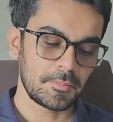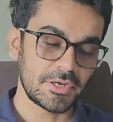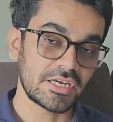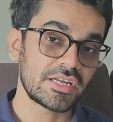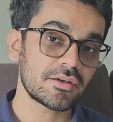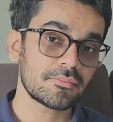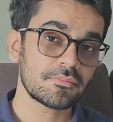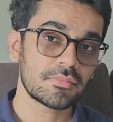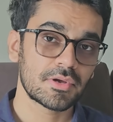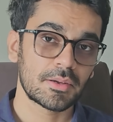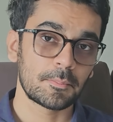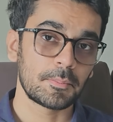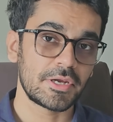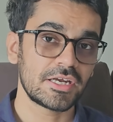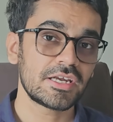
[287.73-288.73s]
medium,
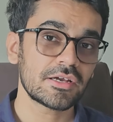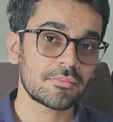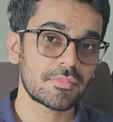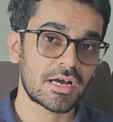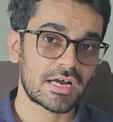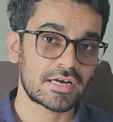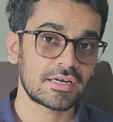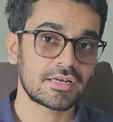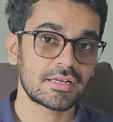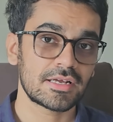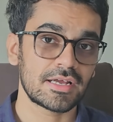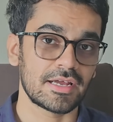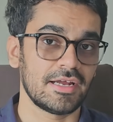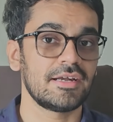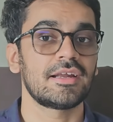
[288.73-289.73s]
medium hard
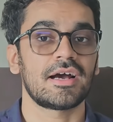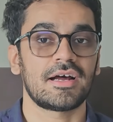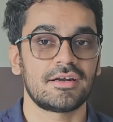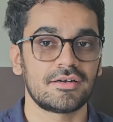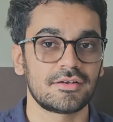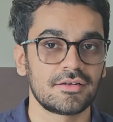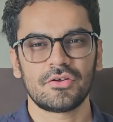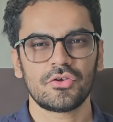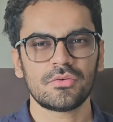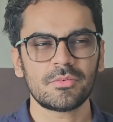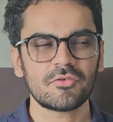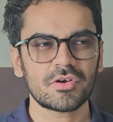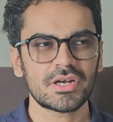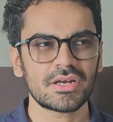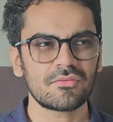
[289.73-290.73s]
and hard. Now
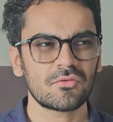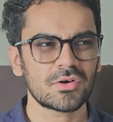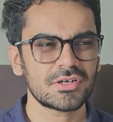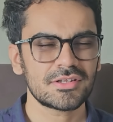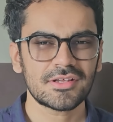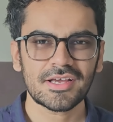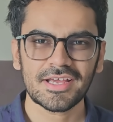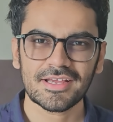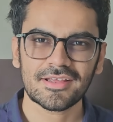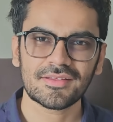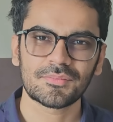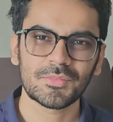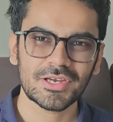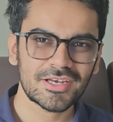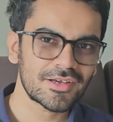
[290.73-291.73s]
you'll be wondering what the heck
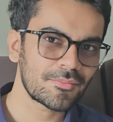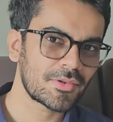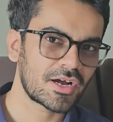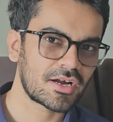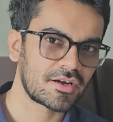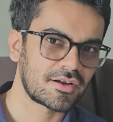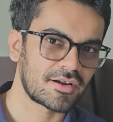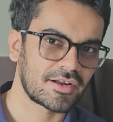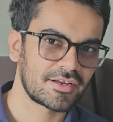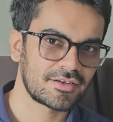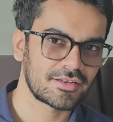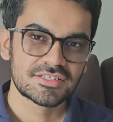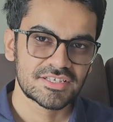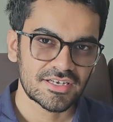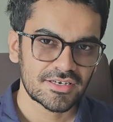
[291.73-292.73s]
is medium hard,
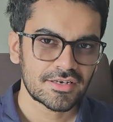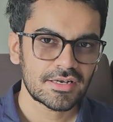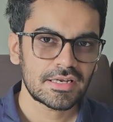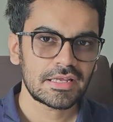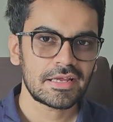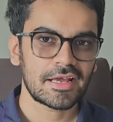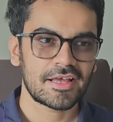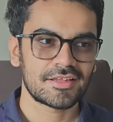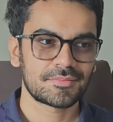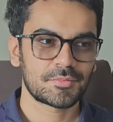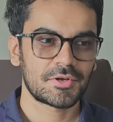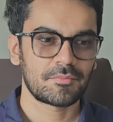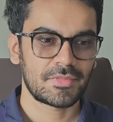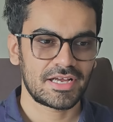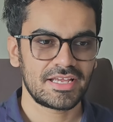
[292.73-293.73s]
right? Generally, as
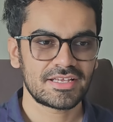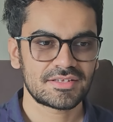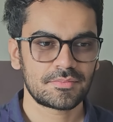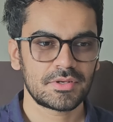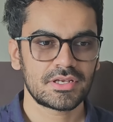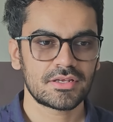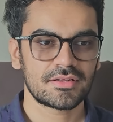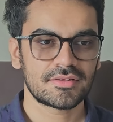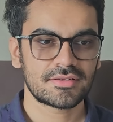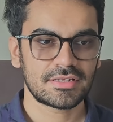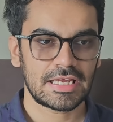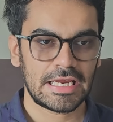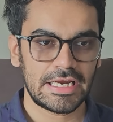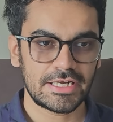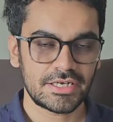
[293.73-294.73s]
per my experience,
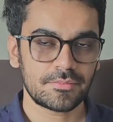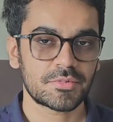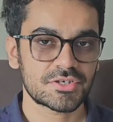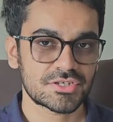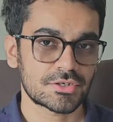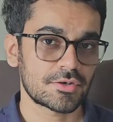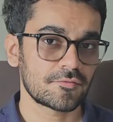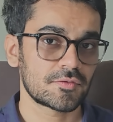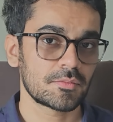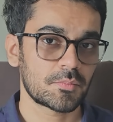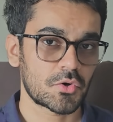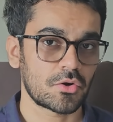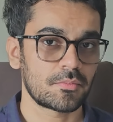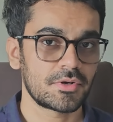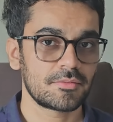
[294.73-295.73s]
80% of the
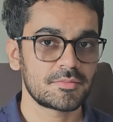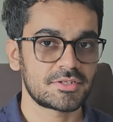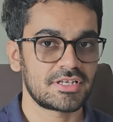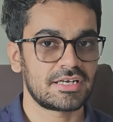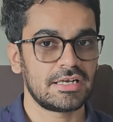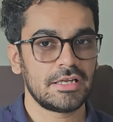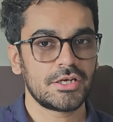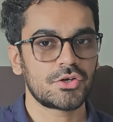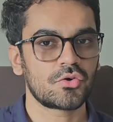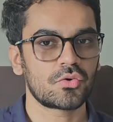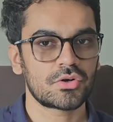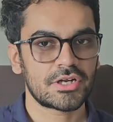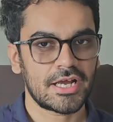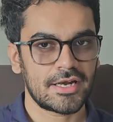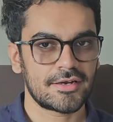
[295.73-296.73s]
problems that
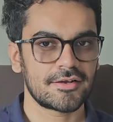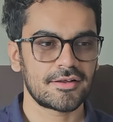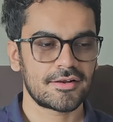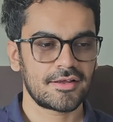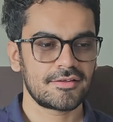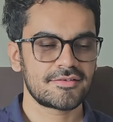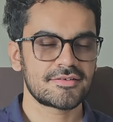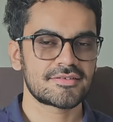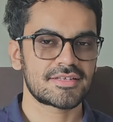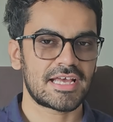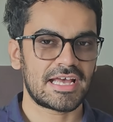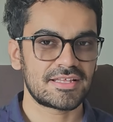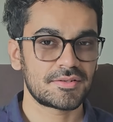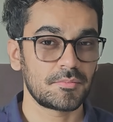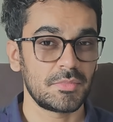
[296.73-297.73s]
LeetCode categorizes
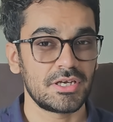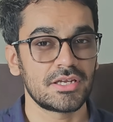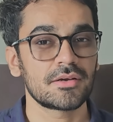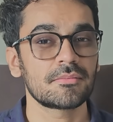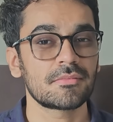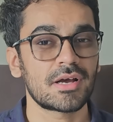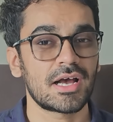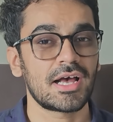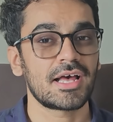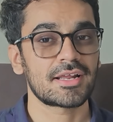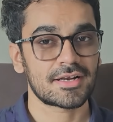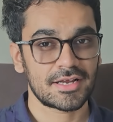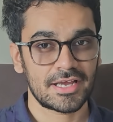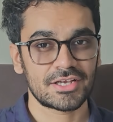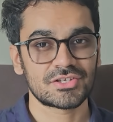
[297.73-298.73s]
as medium
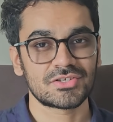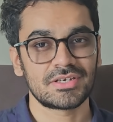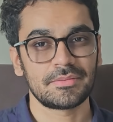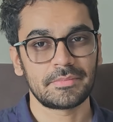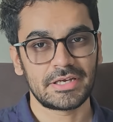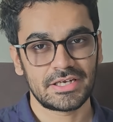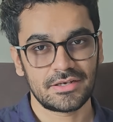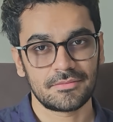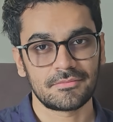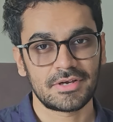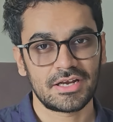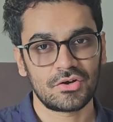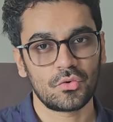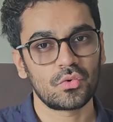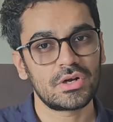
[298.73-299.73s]
are actually medium
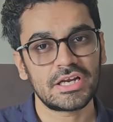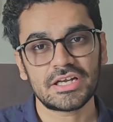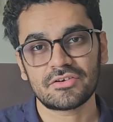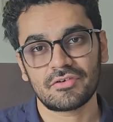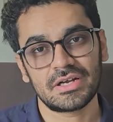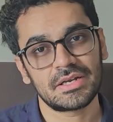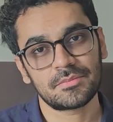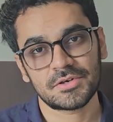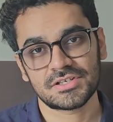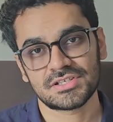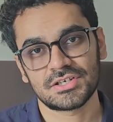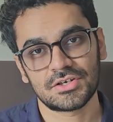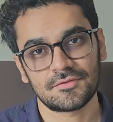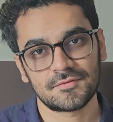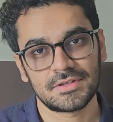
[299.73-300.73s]
and only
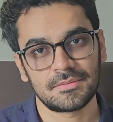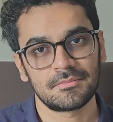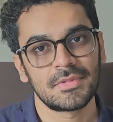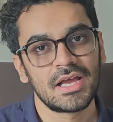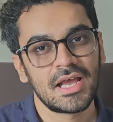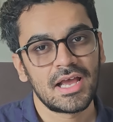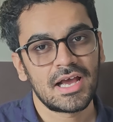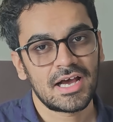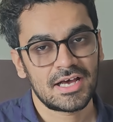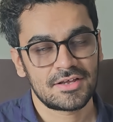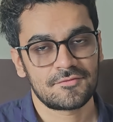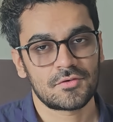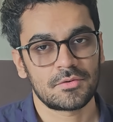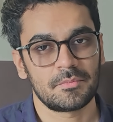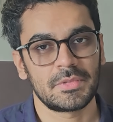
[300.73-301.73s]
20% of them
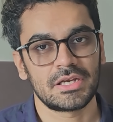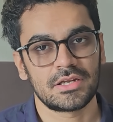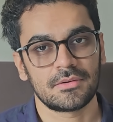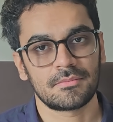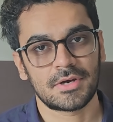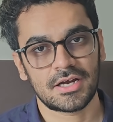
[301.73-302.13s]
are from medium